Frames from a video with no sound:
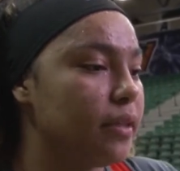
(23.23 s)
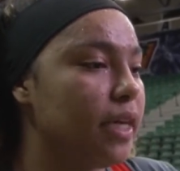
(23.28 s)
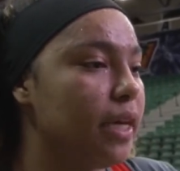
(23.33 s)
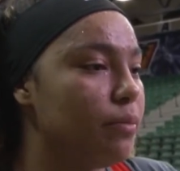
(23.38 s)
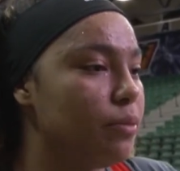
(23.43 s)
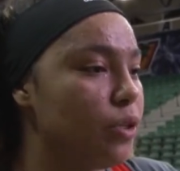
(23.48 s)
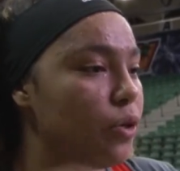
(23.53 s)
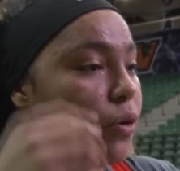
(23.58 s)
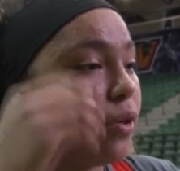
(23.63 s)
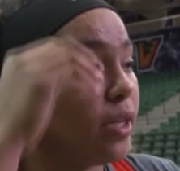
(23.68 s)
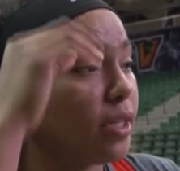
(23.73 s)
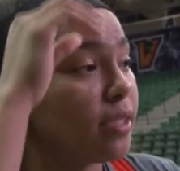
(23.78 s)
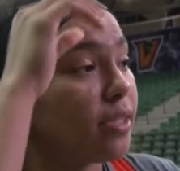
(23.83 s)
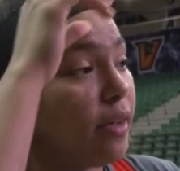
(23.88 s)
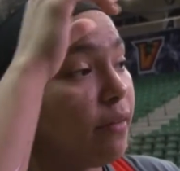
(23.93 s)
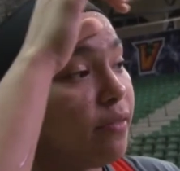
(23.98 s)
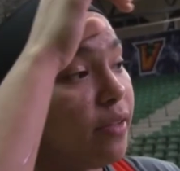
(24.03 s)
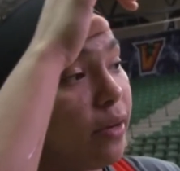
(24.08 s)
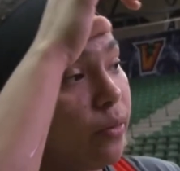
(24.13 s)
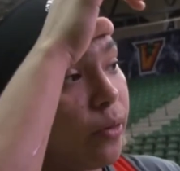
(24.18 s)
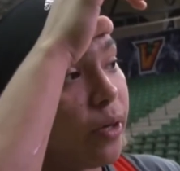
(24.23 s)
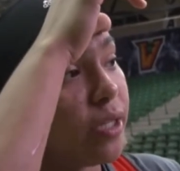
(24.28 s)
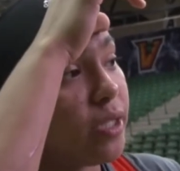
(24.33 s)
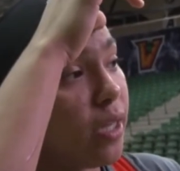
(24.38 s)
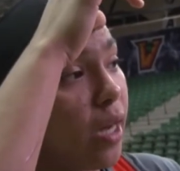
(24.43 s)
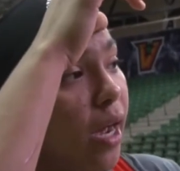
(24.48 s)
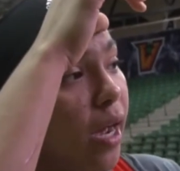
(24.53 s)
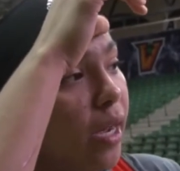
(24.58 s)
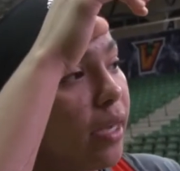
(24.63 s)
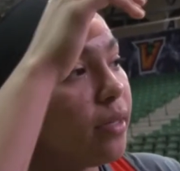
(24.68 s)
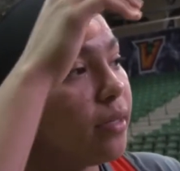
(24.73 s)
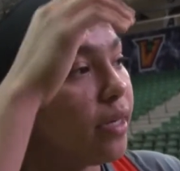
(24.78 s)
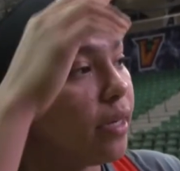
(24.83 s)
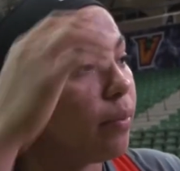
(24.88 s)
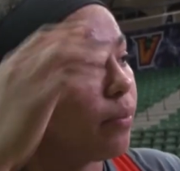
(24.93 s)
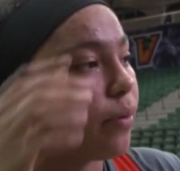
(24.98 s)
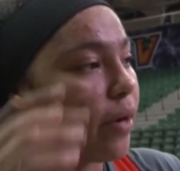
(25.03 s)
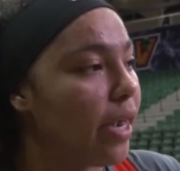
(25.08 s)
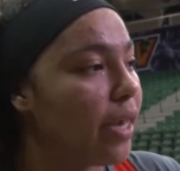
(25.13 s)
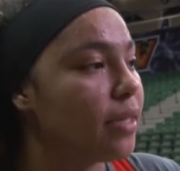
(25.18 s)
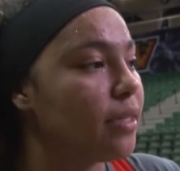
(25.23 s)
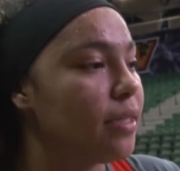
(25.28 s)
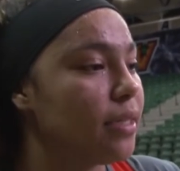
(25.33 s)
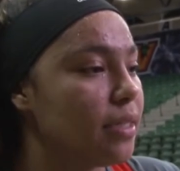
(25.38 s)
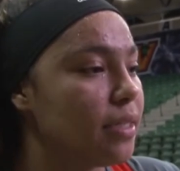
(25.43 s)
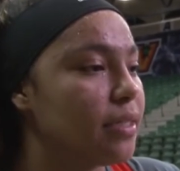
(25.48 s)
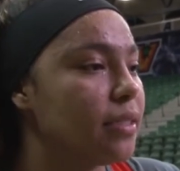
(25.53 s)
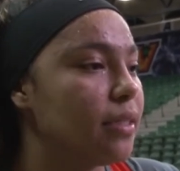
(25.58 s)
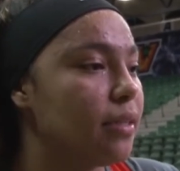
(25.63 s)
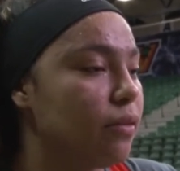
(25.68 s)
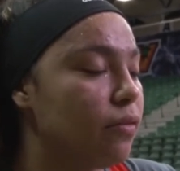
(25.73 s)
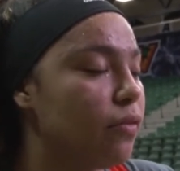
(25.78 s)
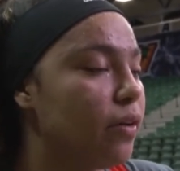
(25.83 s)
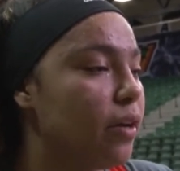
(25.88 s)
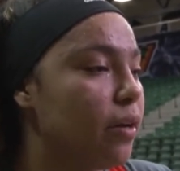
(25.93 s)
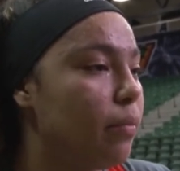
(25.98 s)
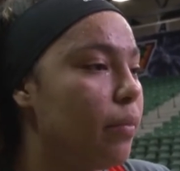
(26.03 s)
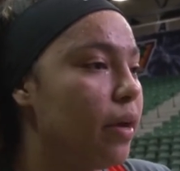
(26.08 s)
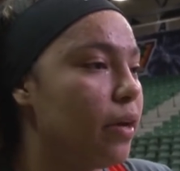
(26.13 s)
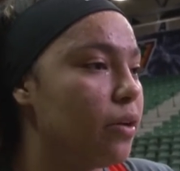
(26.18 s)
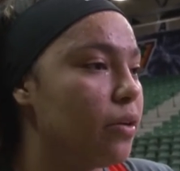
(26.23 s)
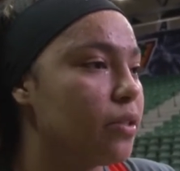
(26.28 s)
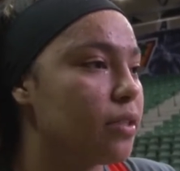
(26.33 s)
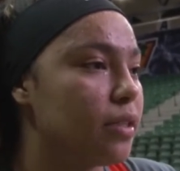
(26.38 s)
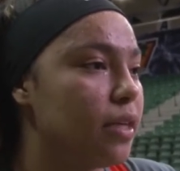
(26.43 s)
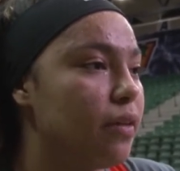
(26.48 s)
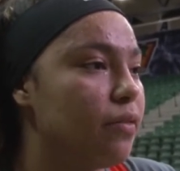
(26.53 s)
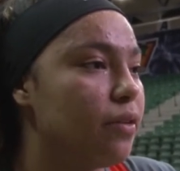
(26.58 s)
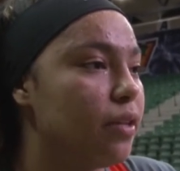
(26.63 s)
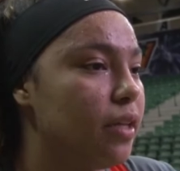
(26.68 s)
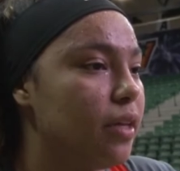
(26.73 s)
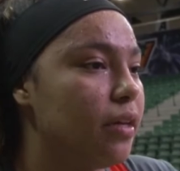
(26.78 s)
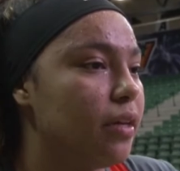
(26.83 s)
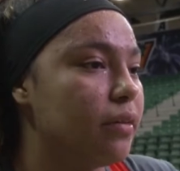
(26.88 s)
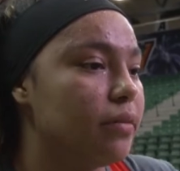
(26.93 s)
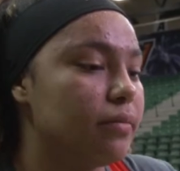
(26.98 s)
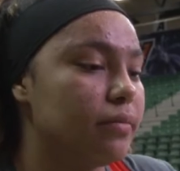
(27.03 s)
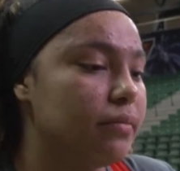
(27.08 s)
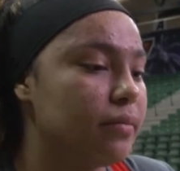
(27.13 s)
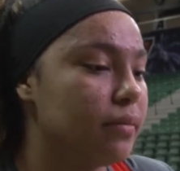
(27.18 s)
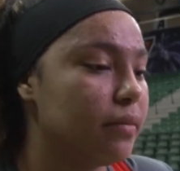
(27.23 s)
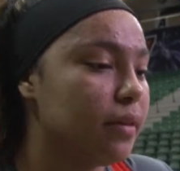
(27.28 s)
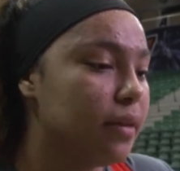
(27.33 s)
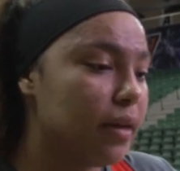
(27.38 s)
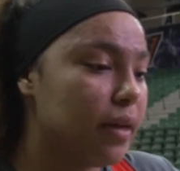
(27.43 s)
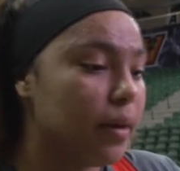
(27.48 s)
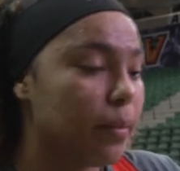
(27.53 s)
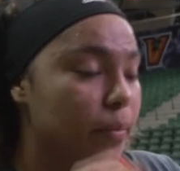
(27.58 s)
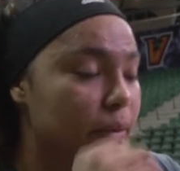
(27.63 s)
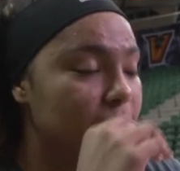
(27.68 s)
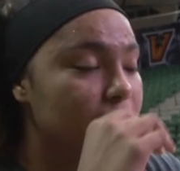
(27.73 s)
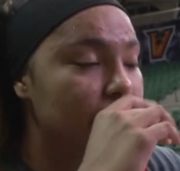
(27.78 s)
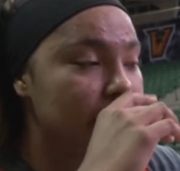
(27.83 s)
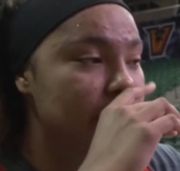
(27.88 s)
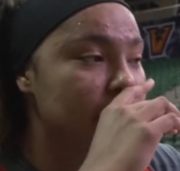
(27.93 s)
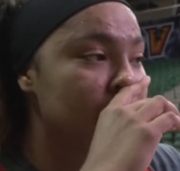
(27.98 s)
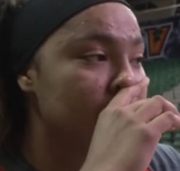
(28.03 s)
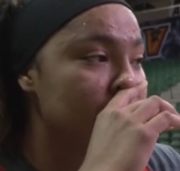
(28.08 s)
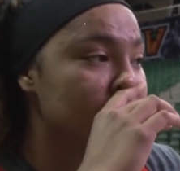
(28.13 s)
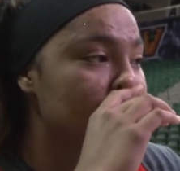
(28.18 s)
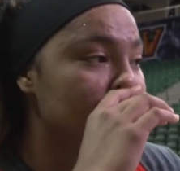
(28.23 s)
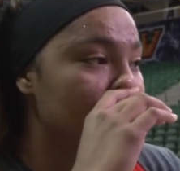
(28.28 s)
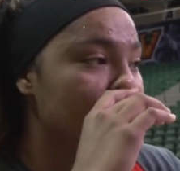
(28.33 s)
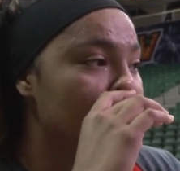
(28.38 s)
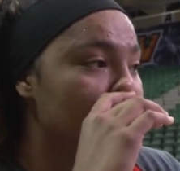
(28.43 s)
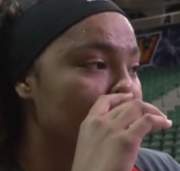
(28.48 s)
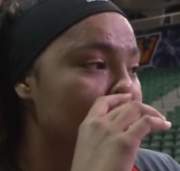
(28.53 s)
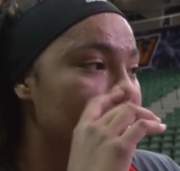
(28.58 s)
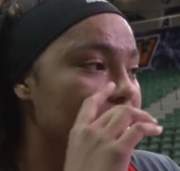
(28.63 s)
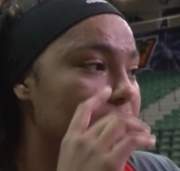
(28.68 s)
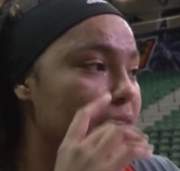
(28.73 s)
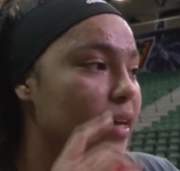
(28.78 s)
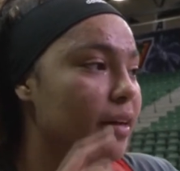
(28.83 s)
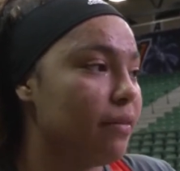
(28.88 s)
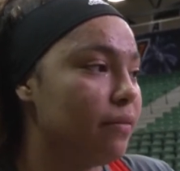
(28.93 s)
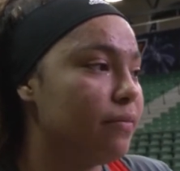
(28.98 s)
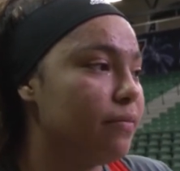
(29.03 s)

keep doing the stuff that we're taught in practice and the fundamentals and everything. But it was a good team effort today.